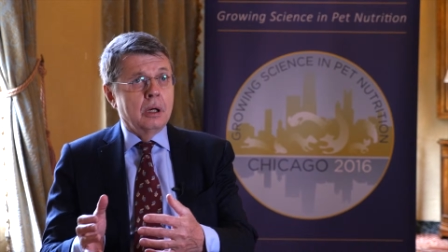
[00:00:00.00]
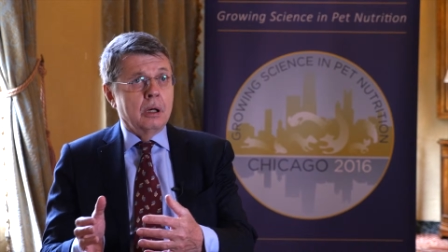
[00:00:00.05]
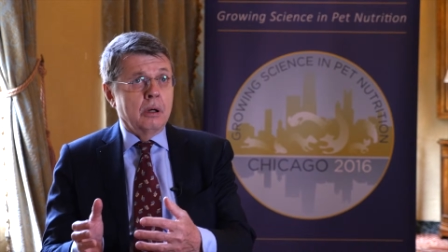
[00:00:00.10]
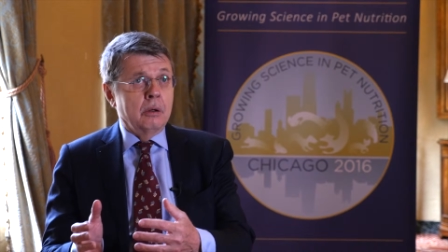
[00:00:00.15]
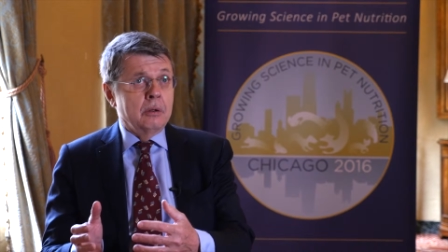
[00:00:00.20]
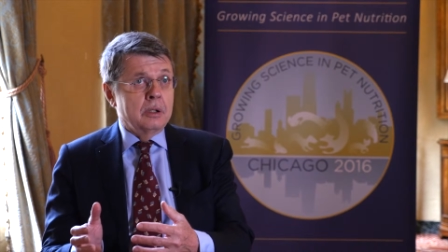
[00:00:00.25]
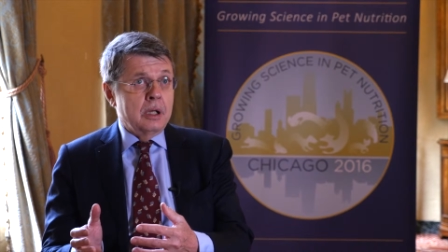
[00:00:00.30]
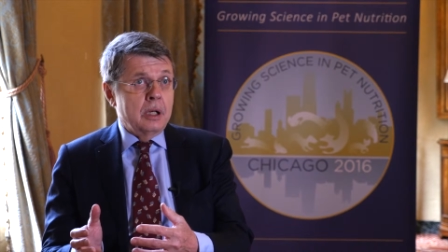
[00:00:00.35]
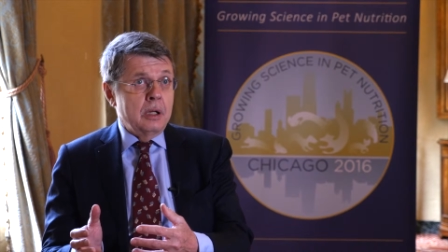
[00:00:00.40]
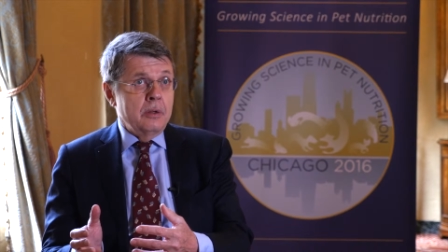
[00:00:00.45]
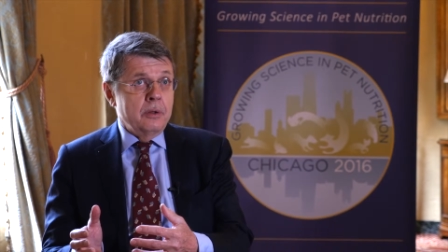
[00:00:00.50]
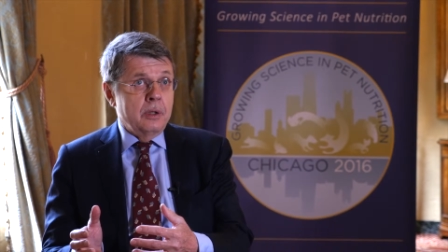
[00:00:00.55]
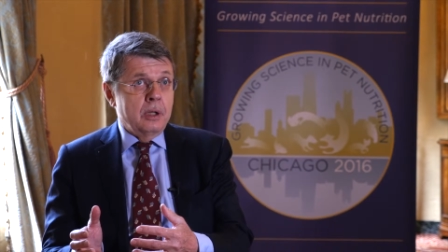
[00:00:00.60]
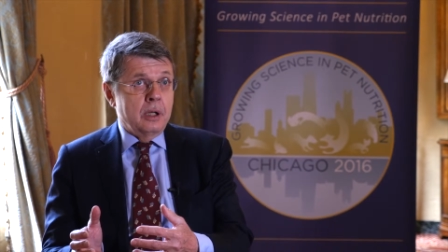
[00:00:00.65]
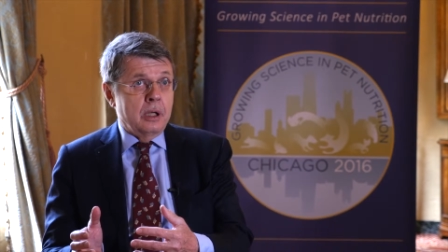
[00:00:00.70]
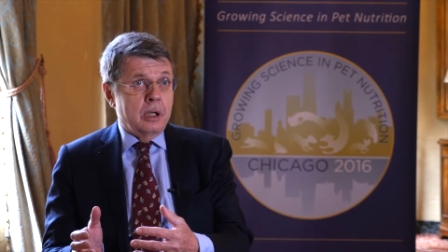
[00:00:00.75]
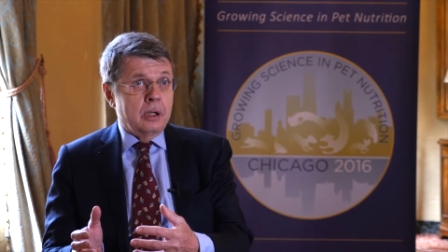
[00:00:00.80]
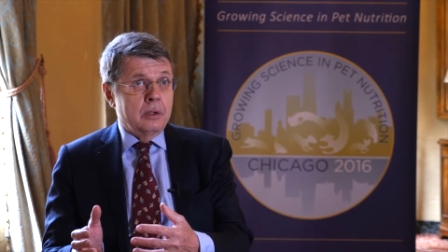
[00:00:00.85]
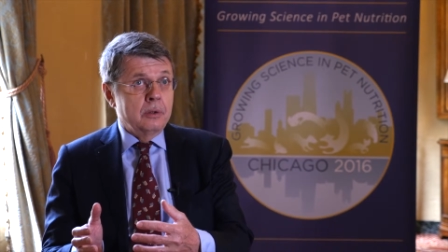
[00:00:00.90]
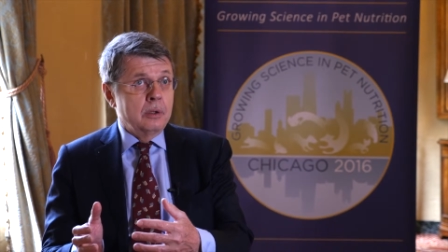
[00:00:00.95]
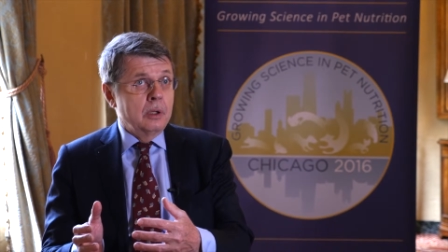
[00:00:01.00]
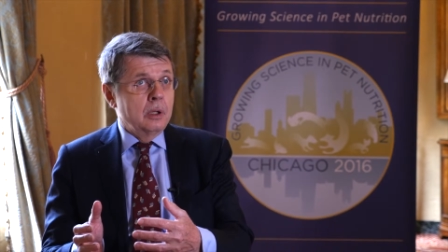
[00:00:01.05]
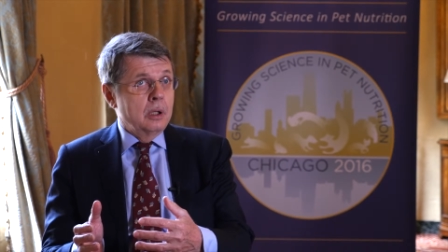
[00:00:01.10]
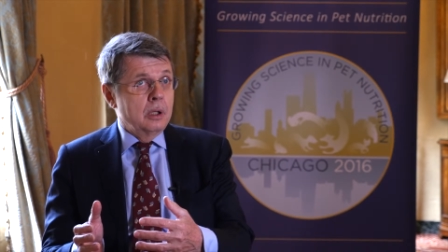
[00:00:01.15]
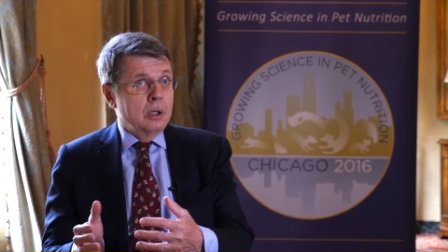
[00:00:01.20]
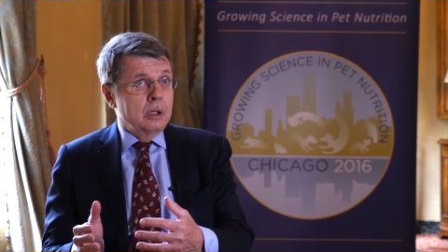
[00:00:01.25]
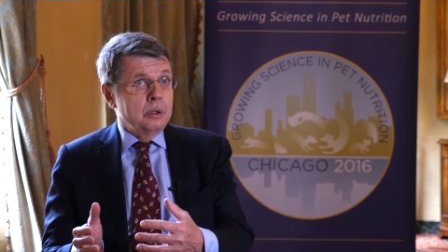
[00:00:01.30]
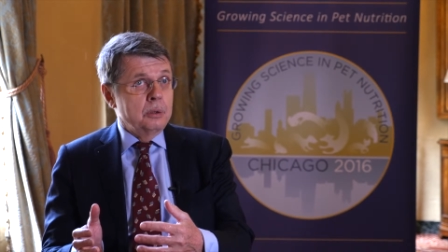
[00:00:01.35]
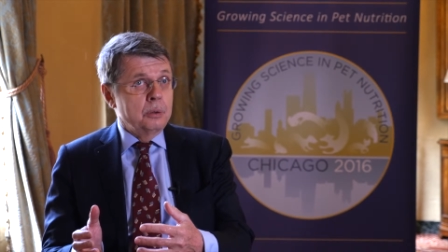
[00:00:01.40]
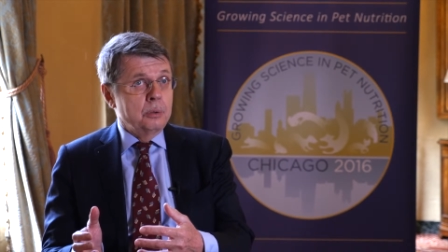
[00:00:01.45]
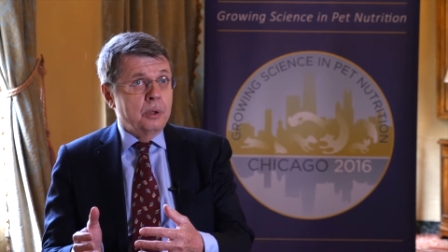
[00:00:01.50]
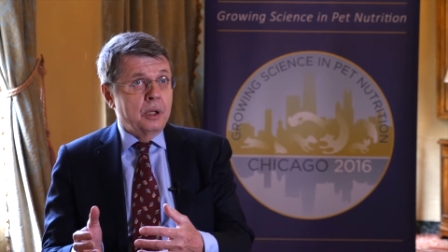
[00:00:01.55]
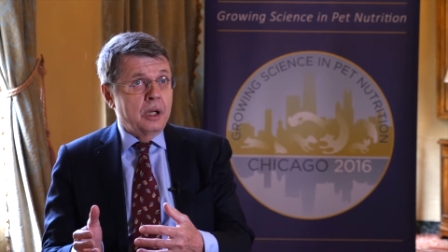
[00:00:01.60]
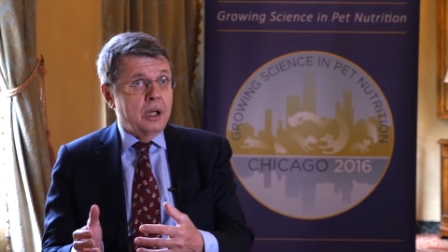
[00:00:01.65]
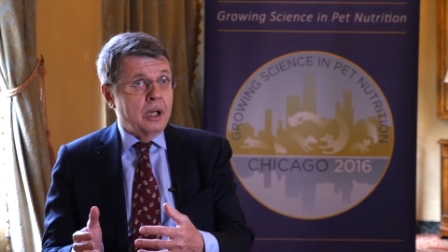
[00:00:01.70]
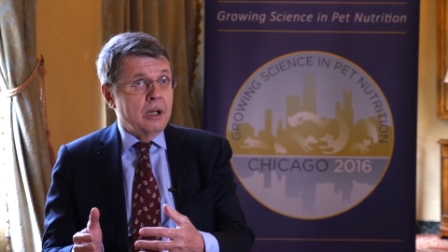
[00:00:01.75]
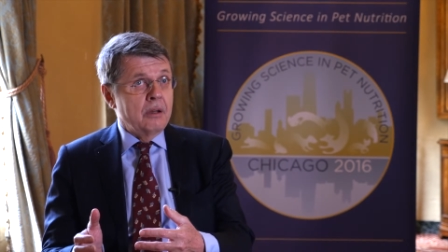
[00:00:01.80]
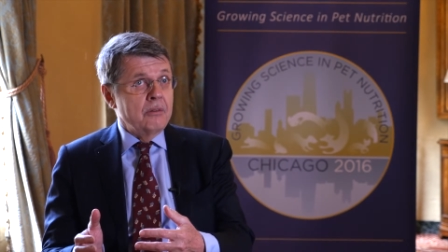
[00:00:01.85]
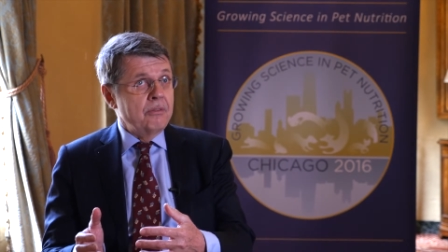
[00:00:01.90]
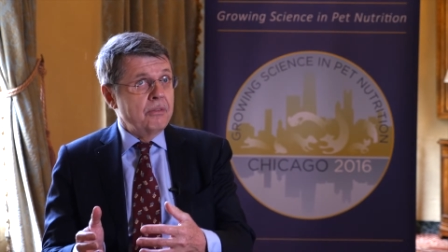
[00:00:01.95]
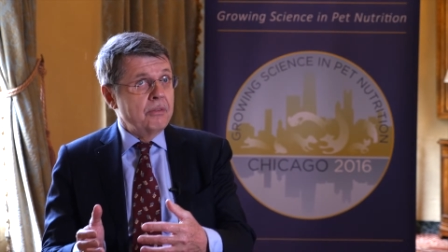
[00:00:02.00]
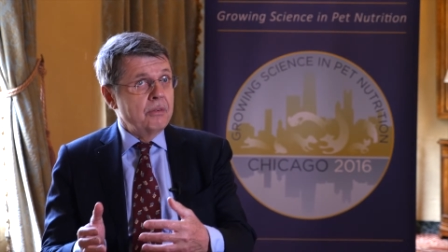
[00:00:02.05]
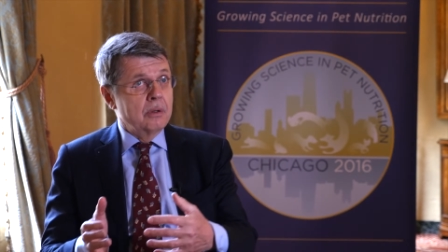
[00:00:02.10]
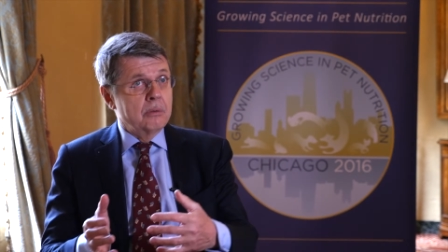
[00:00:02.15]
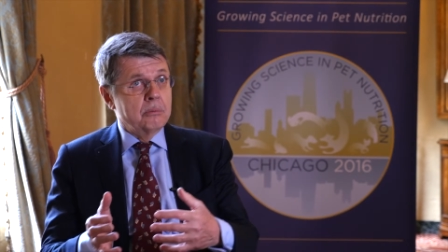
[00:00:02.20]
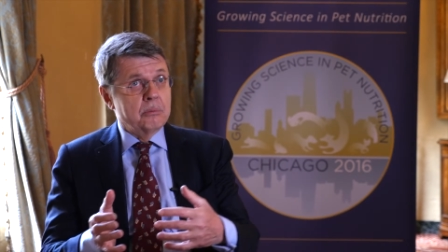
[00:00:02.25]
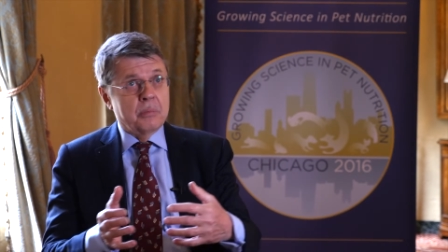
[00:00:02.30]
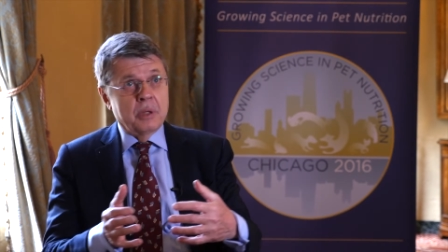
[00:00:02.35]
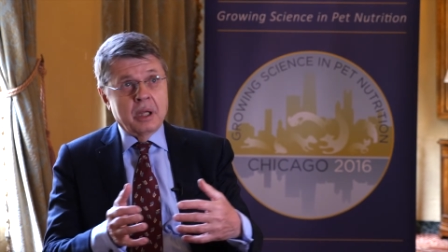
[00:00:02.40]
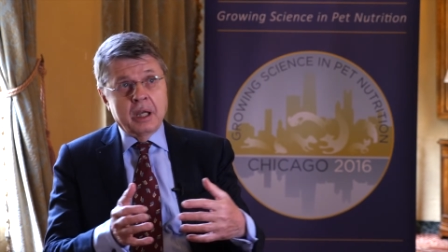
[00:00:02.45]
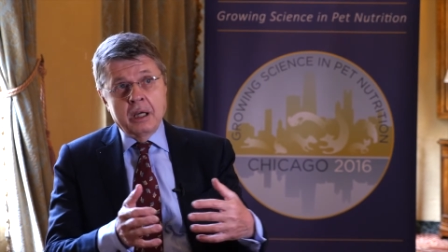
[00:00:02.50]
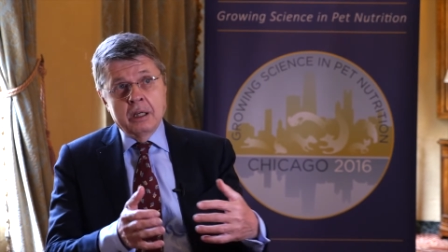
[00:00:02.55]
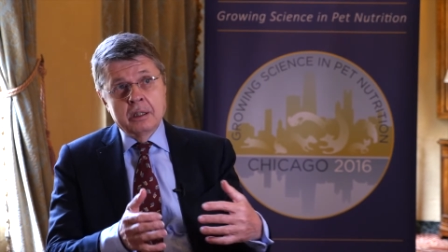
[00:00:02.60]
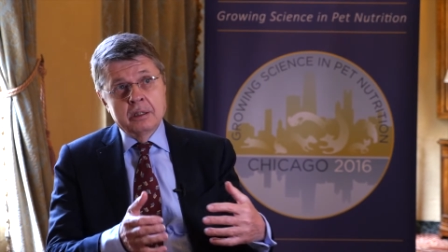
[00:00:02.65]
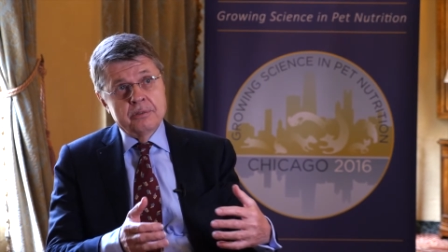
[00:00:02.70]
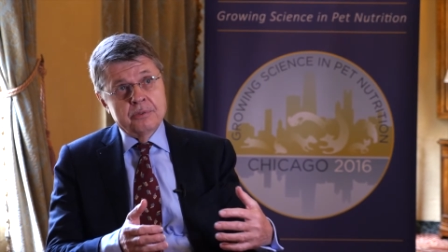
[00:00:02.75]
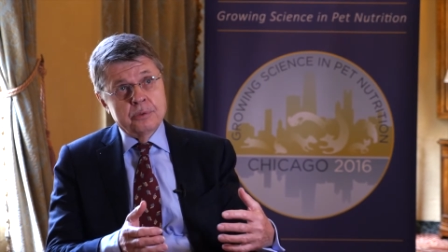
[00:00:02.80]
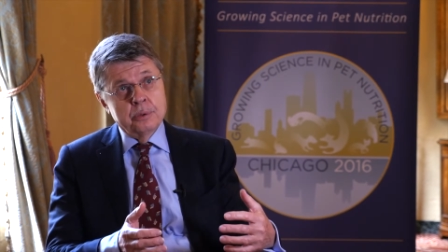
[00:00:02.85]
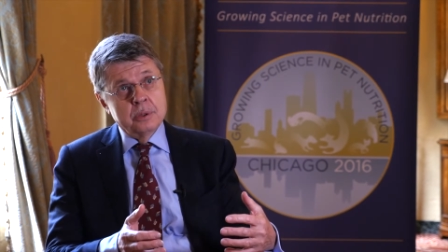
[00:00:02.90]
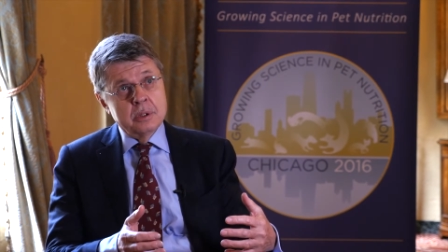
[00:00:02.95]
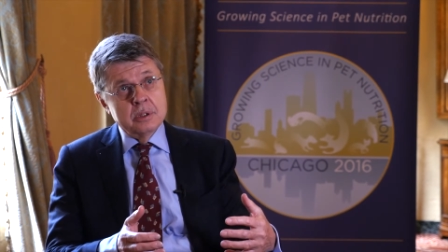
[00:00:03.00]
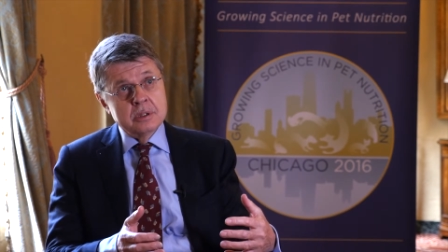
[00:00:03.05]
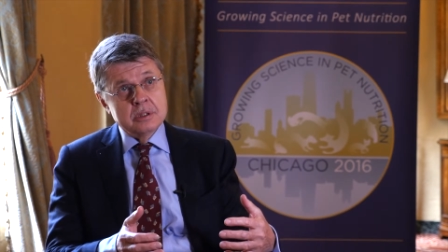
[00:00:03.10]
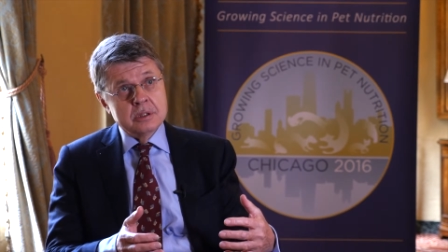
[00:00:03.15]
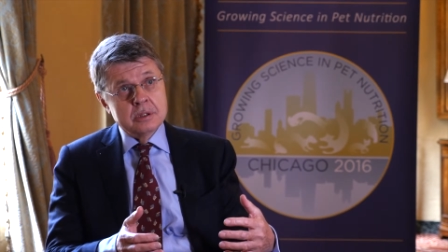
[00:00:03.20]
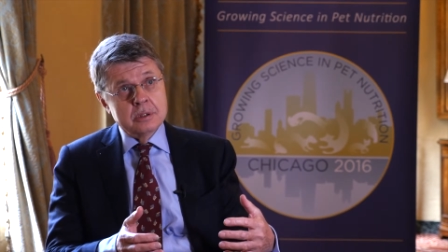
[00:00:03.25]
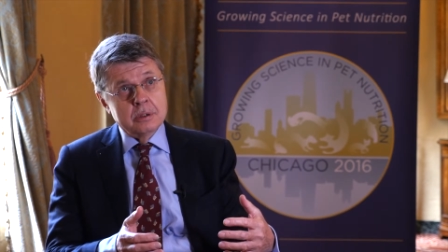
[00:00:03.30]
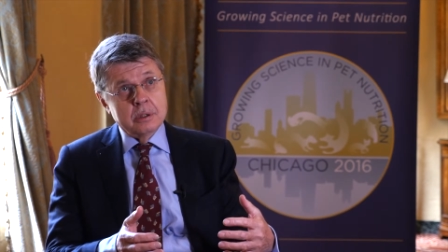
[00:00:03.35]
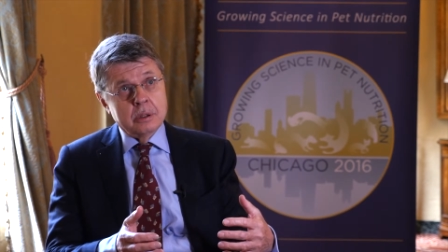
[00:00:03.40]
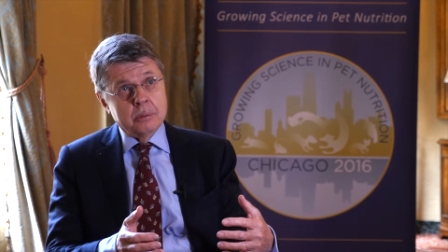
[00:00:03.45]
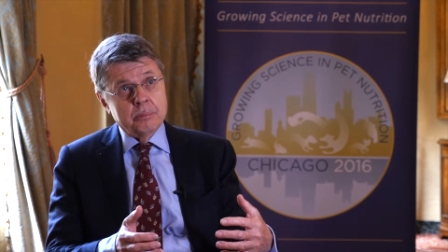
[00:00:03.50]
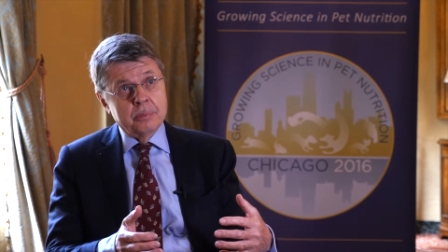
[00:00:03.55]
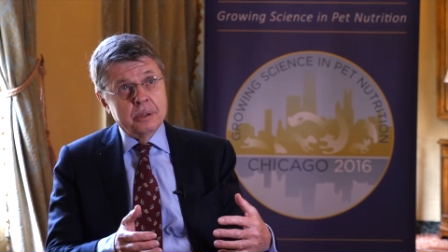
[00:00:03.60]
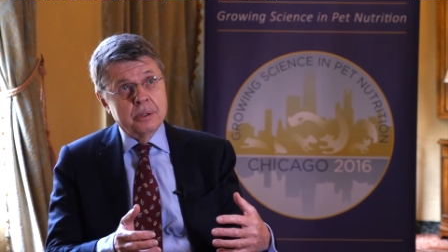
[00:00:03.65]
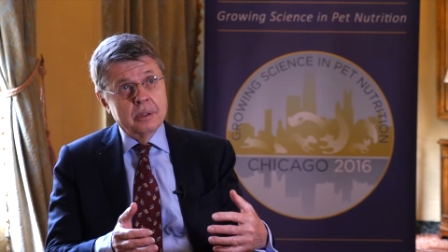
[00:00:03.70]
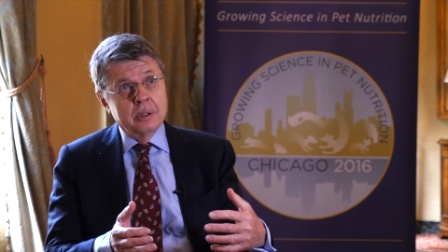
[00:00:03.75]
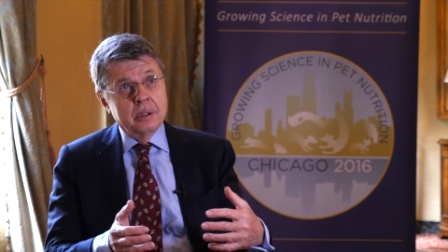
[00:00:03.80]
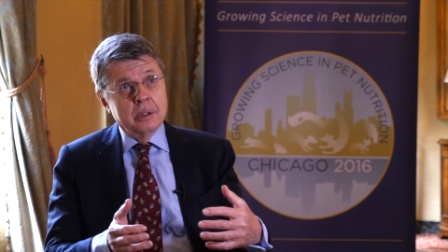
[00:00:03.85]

On the other hand, you have canned fruit and syrup.